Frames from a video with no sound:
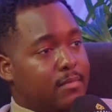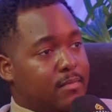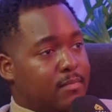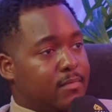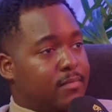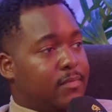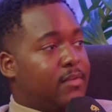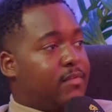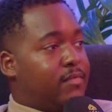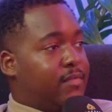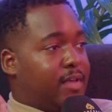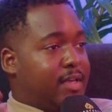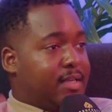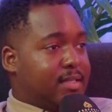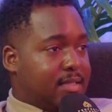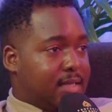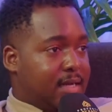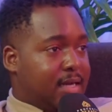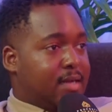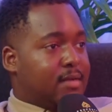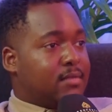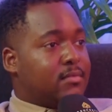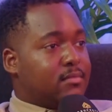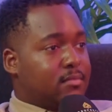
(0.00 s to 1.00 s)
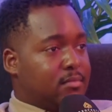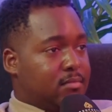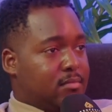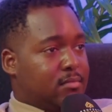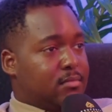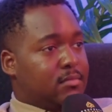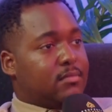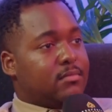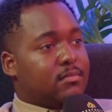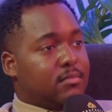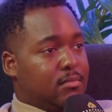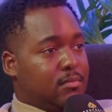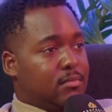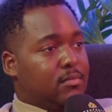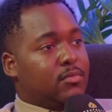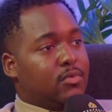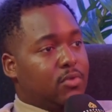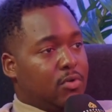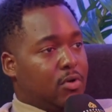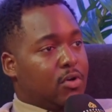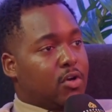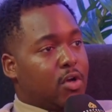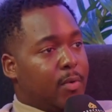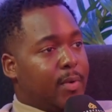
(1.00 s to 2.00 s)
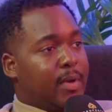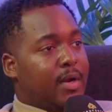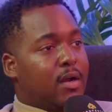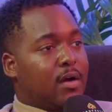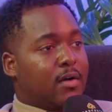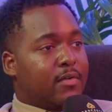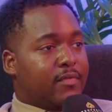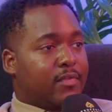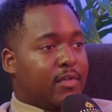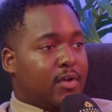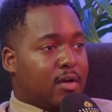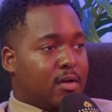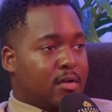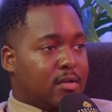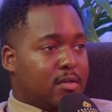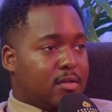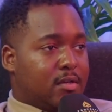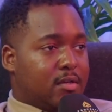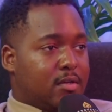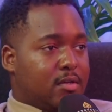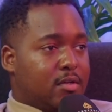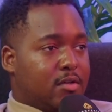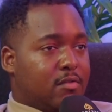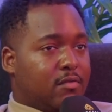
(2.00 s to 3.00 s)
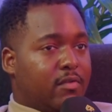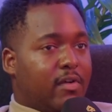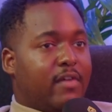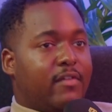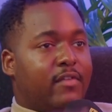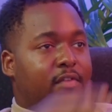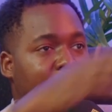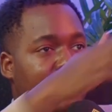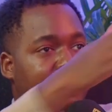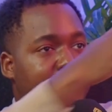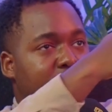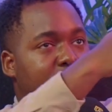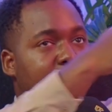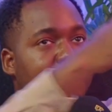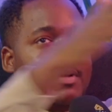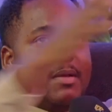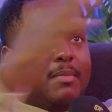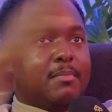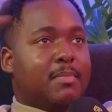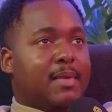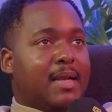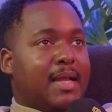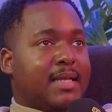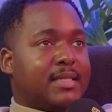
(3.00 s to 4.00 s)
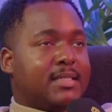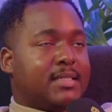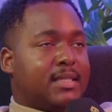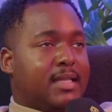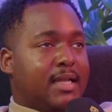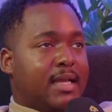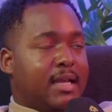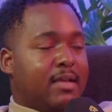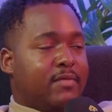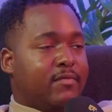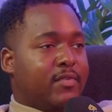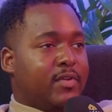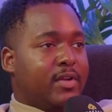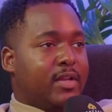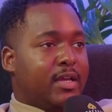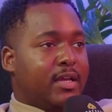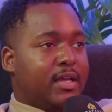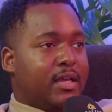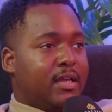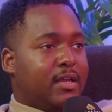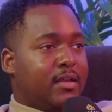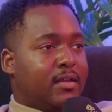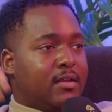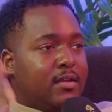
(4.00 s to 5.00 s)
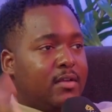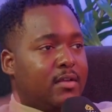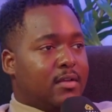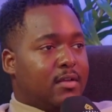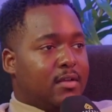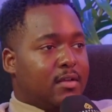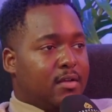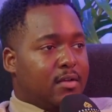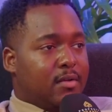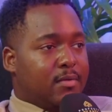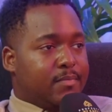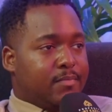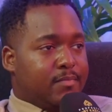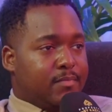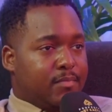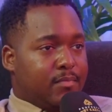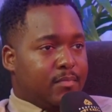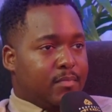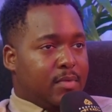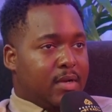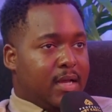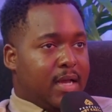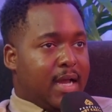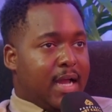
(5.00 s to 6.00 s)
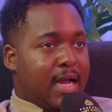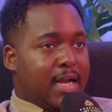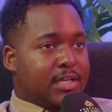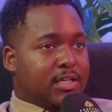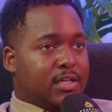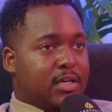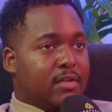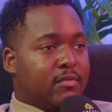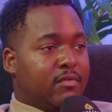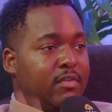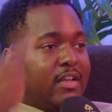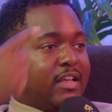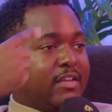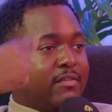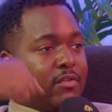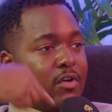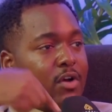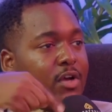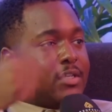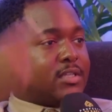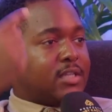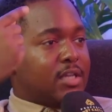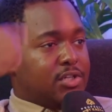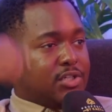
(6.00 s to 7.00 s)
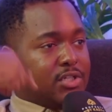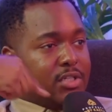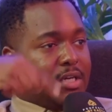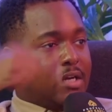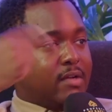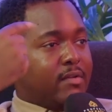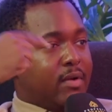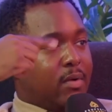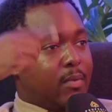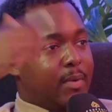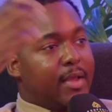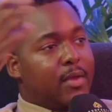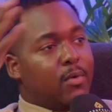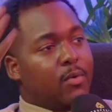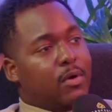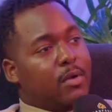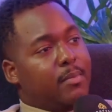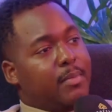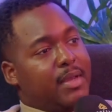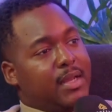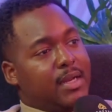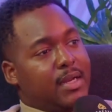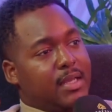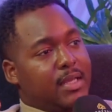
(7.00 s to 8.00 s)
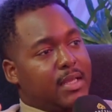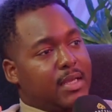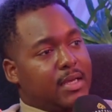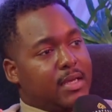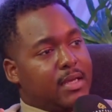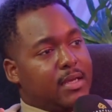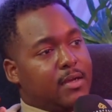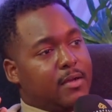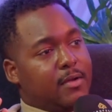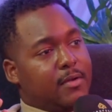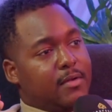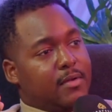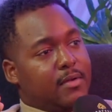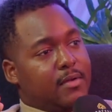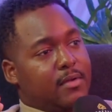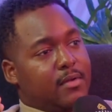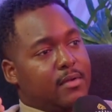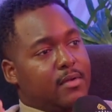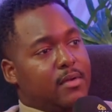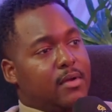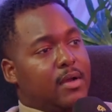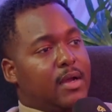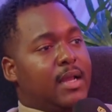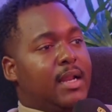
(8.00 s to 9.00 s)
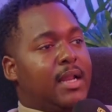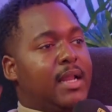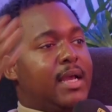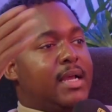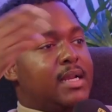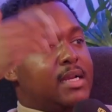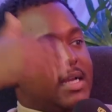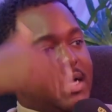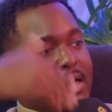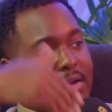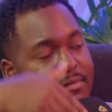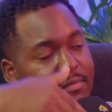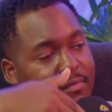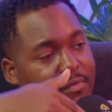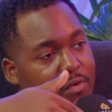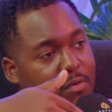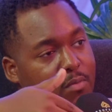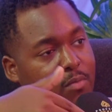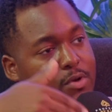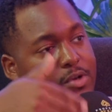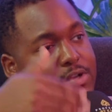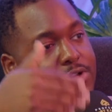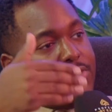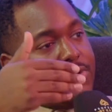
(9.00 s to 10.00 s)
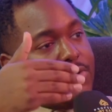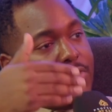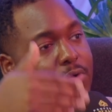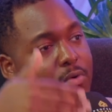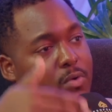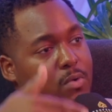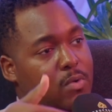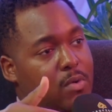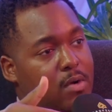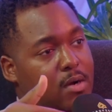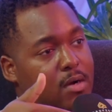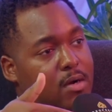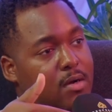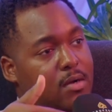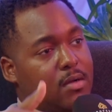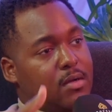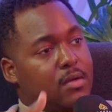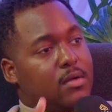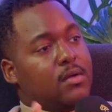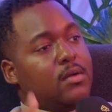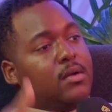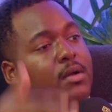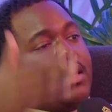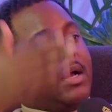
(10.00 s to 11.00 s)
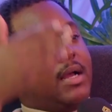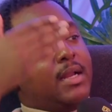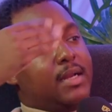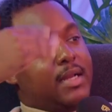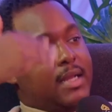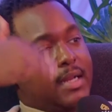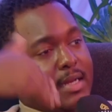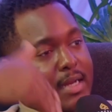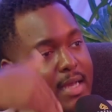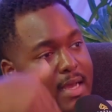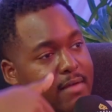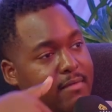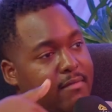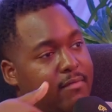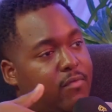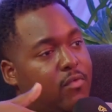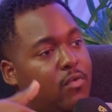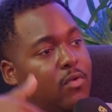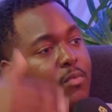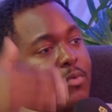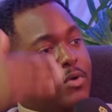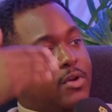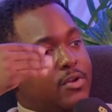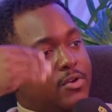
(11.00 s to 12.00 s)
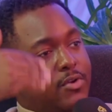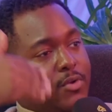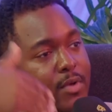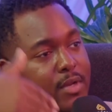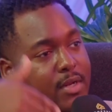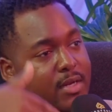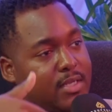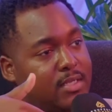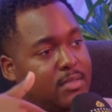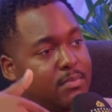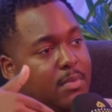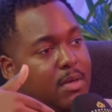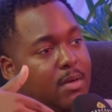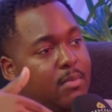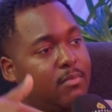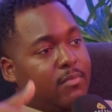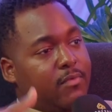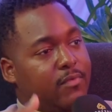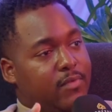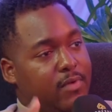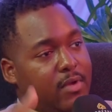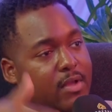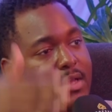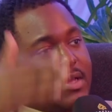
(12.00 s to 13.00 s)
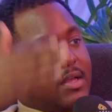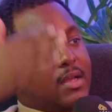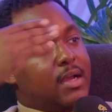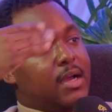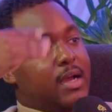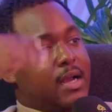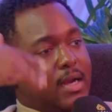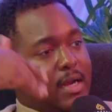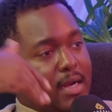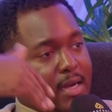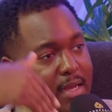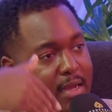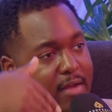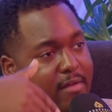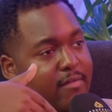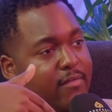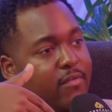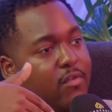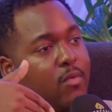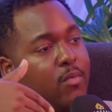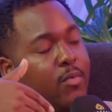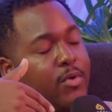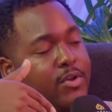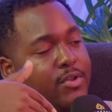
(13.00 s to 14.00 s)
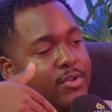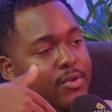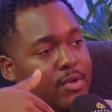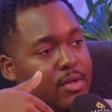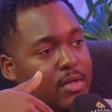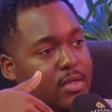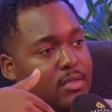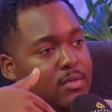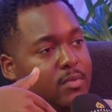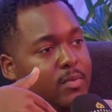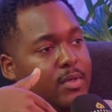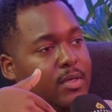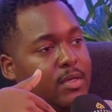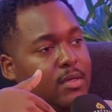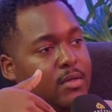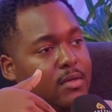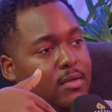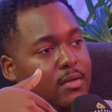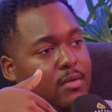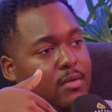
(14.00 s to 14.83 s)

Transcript: the things that you're going after, rather than just being blank slate every day. Like actually reverse engineering where you want to be in a year, and letting that inform what you do in a quarter, and then that inform what you're doing this month, and then that inform what you're doing this week.